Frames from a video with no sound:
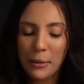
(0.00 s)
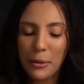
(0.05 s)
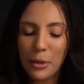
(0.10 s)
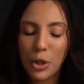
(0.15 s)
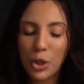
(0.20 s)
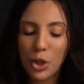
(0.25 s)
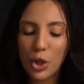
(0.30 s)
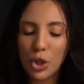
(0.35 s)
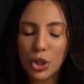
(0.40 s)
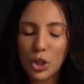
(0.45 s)

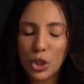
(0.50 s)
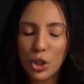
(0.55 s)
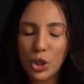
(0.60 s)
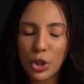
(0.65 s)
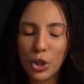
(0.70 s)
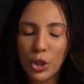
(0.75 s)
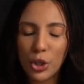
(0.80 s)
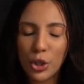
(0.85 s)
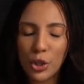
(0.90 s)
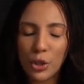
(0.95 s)

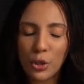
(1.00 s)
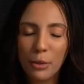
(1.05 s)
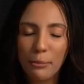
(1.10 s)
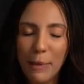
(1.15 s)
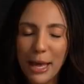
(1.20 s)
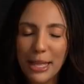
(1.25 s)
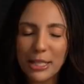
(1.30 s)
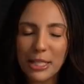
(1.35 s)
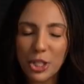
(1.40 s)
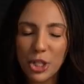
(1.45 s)
Your
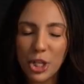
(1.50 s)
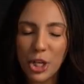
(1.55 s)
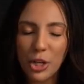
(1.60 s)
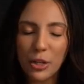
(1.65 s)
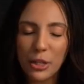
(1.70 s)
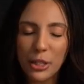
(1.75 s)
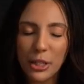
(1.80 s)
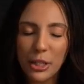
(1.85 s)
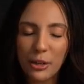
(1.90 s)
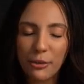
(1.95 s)
message here
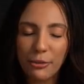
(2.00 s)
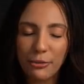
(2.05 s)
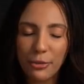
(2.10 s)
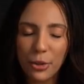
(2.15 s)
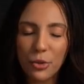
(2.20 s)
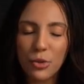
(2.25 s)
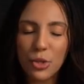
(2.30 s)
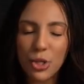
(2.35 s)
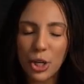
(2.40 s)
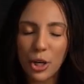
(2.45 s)
in the near
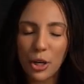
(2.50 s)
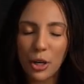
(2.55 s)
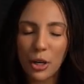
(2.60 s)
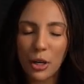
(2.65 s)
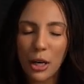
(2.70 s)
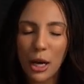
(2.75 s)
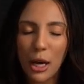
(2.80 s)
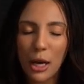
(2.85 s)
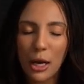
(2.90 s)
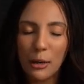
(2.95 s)
future,